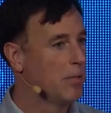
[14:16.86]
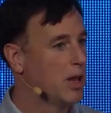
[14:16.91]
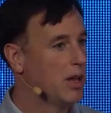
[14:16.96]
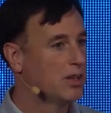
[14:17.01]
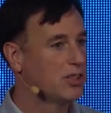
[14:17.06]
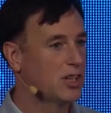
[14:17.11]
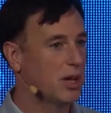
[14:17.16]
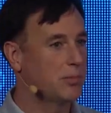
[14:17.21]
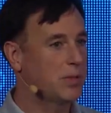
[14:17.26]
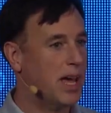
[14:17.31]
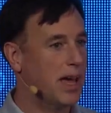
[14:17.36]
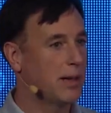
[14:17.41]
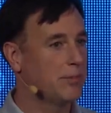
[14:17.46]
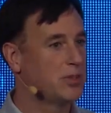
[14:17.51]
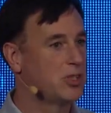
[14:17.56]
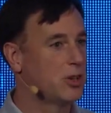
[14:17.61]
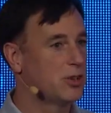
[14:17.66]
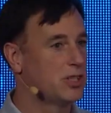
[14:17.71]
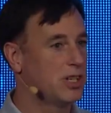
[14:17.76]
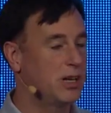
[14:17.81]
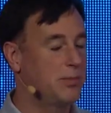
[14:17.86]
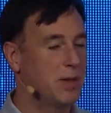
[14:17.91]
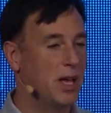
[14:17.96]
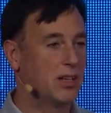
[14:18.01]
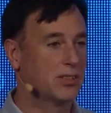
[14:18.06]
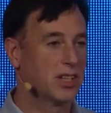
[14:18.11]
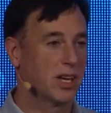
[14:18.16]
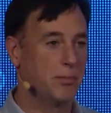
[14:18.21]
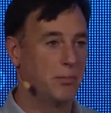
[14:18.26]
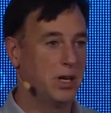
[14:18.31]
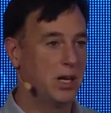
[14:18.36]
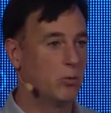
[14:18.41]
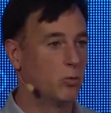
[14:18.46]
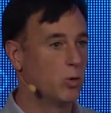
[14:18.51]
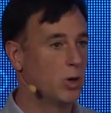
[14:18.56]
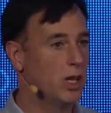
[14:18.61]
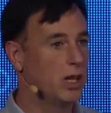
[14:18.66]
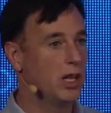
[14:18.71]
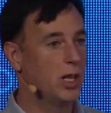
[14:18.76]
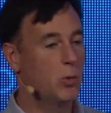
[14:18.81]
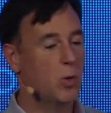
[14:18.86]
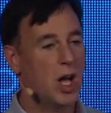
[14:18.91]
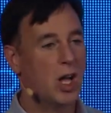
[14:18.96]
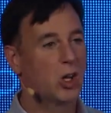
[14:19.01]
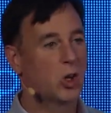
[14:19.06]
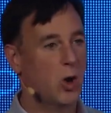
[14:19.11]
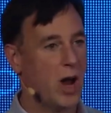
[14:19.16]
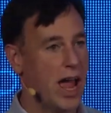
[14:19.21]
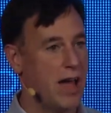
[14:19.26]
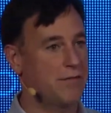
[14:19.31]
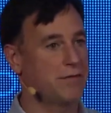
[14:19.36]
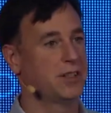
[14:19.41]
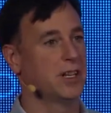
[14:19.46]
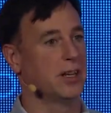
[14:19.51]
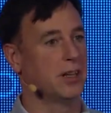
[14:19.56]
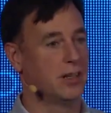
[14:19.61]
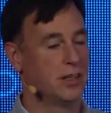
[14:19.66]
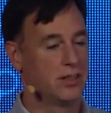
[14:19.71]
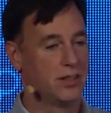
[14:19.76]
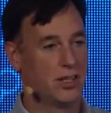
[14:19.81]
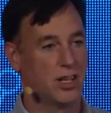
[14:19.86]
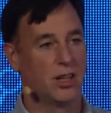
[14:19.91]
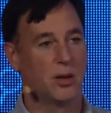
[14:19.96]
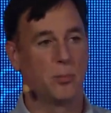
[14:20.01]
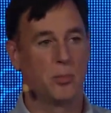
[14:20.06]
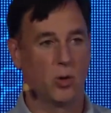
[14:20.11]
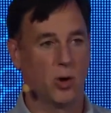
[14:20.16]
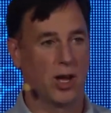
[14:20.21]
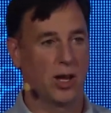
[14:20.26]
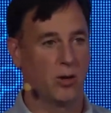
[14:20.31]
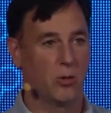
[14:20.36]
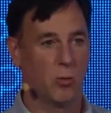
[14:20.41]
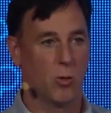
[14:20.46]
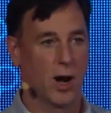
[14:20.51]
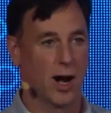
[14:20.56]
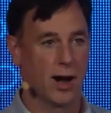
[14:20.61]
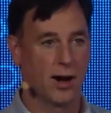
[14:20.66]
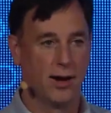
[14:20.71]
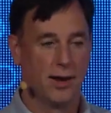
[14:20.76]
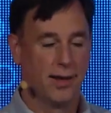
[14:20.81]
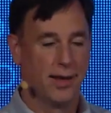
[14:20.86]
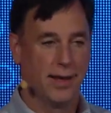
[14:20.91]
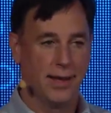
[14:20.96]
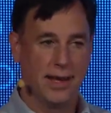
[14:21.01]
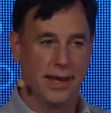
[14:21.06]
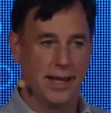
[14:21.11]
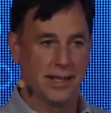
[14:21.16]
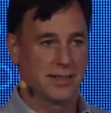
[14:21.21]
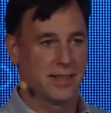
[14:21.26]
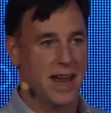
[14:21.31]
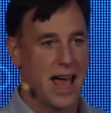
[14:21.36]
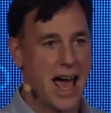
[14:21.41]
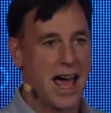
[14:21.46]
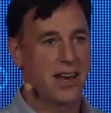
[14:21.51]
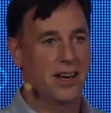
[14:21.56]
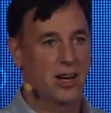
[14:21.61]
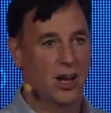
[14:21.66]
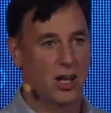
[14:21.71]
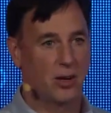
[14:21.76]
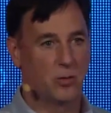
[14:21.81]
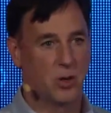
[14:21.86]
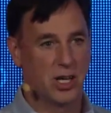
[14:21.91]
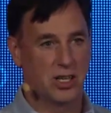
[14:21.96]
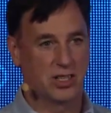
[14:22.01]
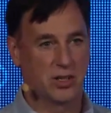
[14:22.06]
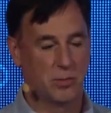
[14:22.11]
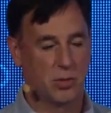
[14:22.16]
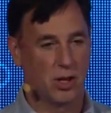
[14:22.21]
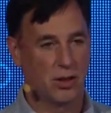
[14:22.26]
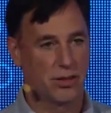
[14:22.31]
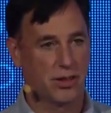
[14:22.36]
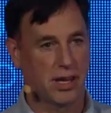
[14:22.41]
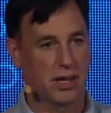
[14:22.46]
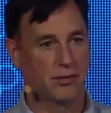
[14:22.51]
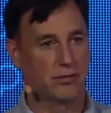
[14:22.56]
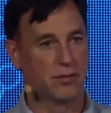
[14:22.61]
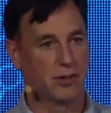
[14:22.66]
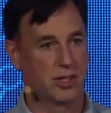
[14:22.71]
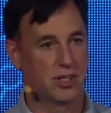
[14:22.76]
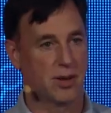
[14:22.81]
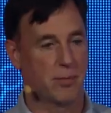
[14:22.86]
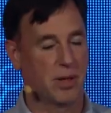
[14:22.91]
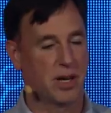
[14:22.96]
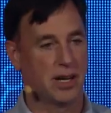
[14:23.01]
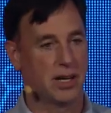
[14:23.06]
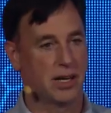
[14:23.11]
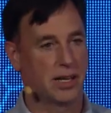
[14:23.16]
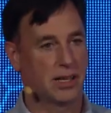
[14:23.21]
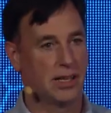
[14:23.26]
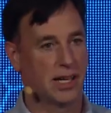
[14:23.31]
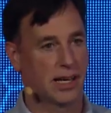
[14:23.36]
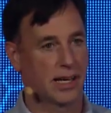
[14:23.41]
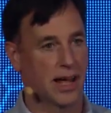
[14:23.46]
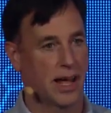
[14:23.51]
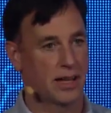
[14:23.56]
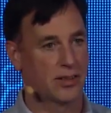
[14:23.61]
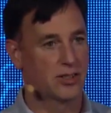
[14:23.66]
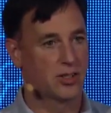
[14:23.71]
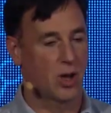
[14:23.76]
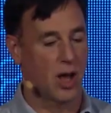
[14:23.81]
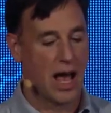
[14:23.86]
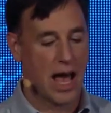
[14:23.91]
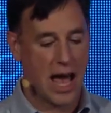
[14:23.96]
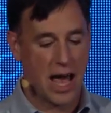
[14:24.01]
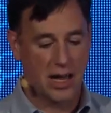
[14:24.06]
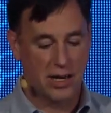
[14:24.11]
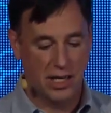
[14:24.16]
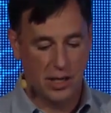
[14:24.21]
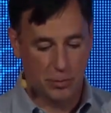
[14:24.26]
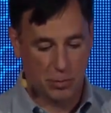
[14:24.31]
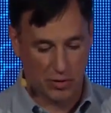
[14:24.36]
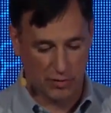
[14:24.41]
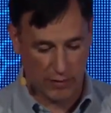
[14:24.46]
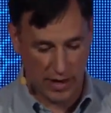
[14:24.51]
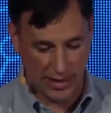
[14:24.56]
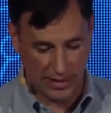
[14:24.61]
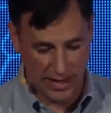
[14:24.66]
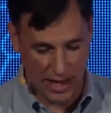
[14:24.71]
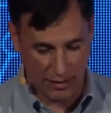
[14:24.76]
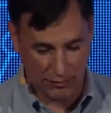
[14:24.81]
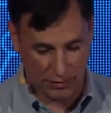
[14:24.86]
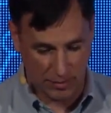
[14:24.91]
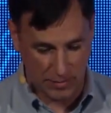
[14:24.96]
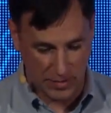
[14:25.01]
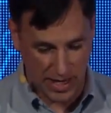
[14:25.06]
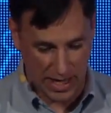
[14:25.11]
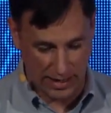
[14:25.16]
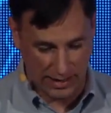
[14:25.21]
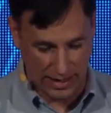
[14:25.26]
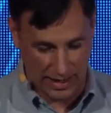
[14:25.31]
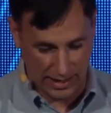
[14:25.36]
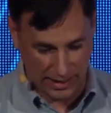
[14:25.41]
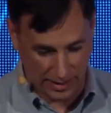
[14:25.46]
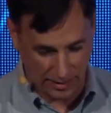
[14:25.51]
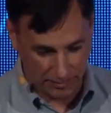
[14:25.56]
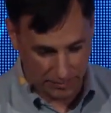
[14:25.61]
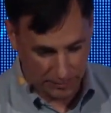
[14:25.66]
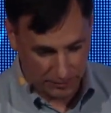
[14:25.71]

sometimes those emails can be really well crafted to the point where it's not an unreasonable thing for somebody to click on. So how do you prevent that from detonating?